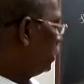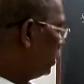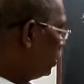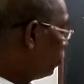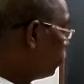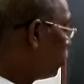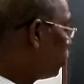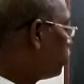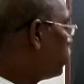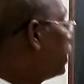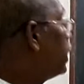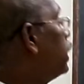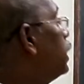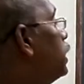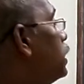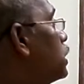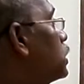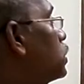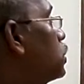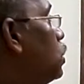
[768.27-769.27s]
dy by
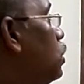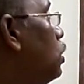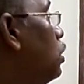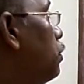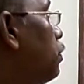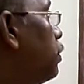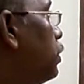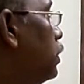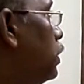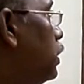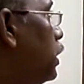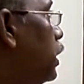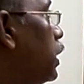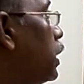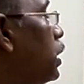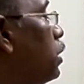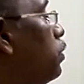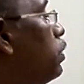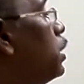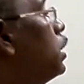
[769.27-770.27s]
dx of the
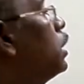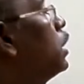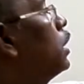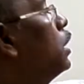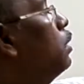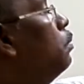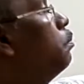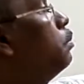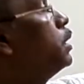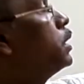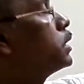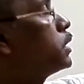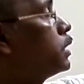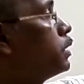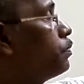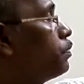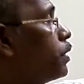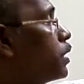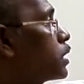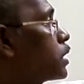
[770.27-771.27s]
given implicit
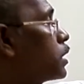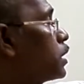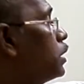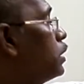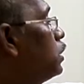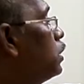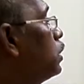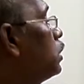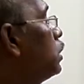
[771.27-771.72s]
function.